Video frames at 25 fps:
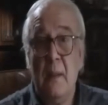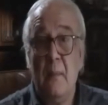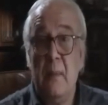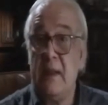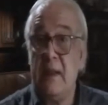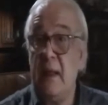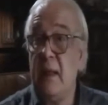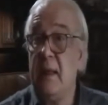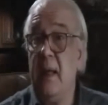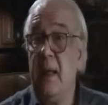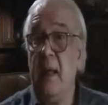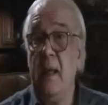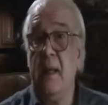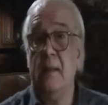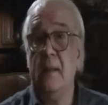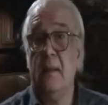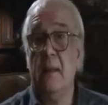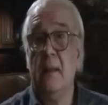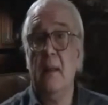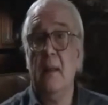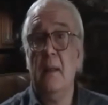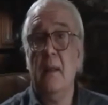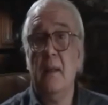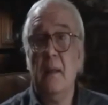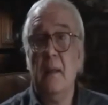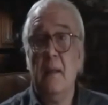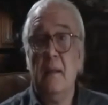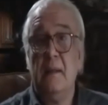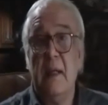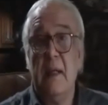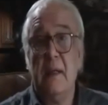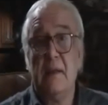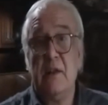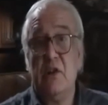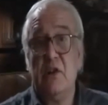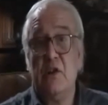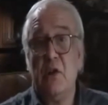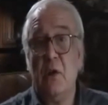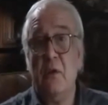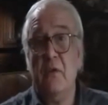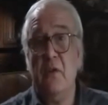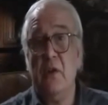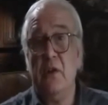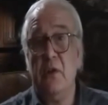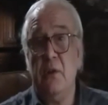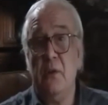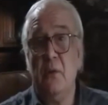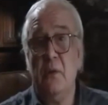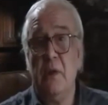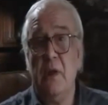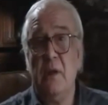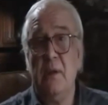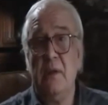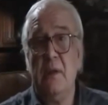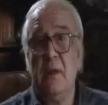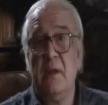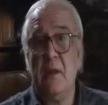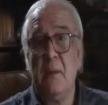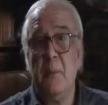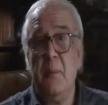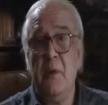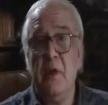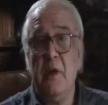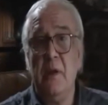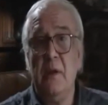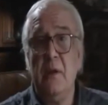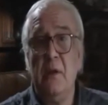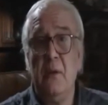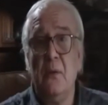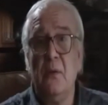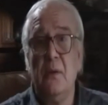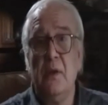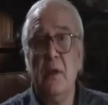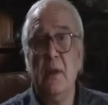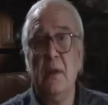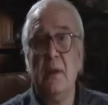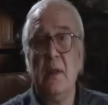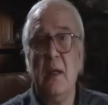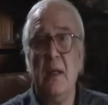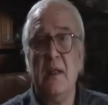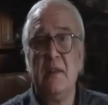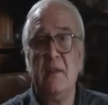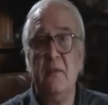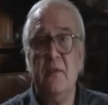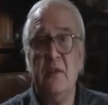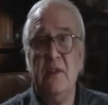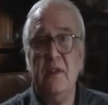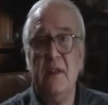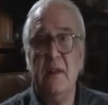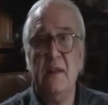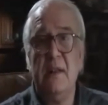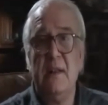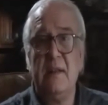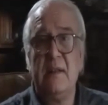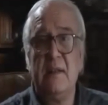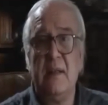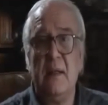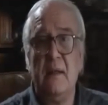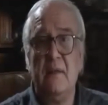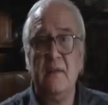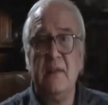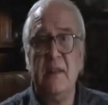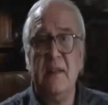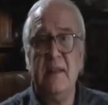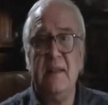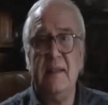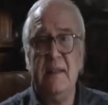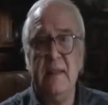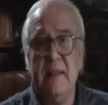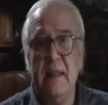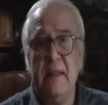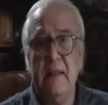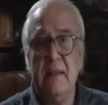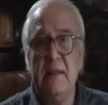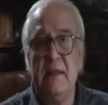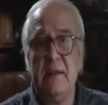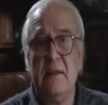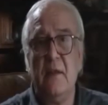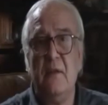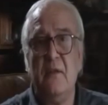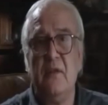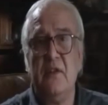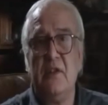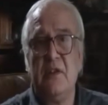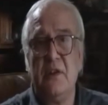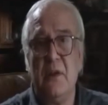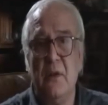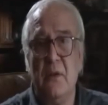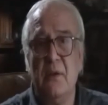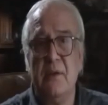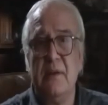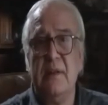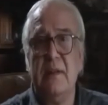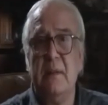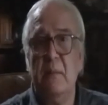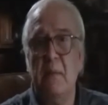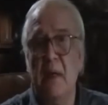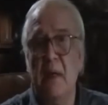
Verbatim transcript: But again, like the Soviet Union, the European Union has within itself the seeds of its own